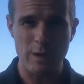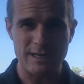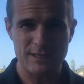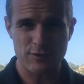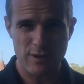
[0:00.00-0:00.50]
you
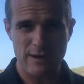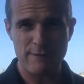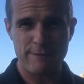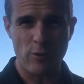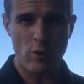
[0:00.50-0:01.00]
weeks three
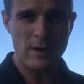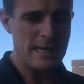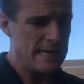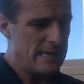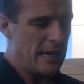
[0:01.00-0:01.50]
and four
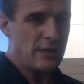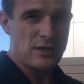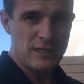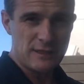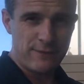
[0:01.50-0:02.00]

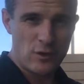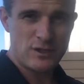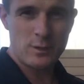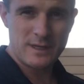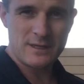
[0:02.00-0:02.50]
just the
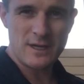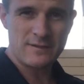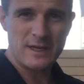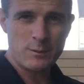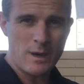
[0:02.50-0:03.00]
first two
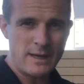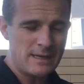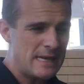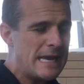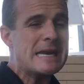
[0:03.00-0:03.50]
exercises of each
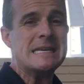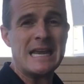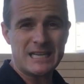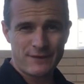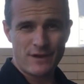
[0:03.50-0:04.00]
one
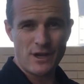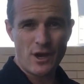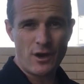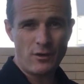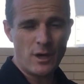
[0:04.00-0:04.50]
Next
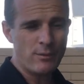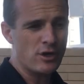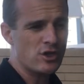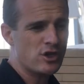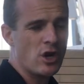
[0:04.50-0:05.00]
video, I'm
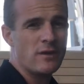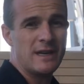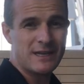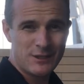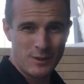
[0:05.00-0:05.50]
going to show you
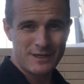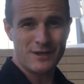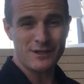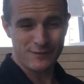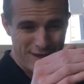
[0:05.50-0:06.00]
the next two
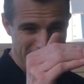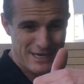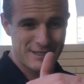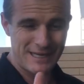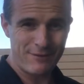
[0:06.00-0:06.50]
exercises of
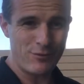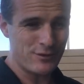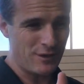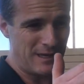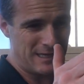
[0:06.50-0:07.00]
each
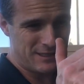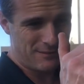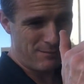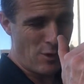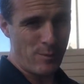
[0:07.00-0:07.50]
level, so
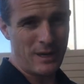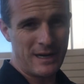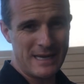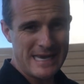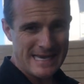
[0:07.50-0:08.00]
each
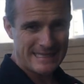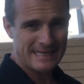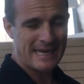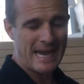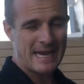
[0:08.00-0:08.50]
mobility,
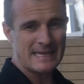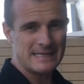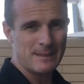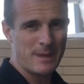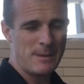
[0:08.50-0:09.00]
set A
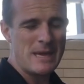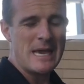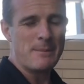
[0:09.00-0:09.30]
and set B.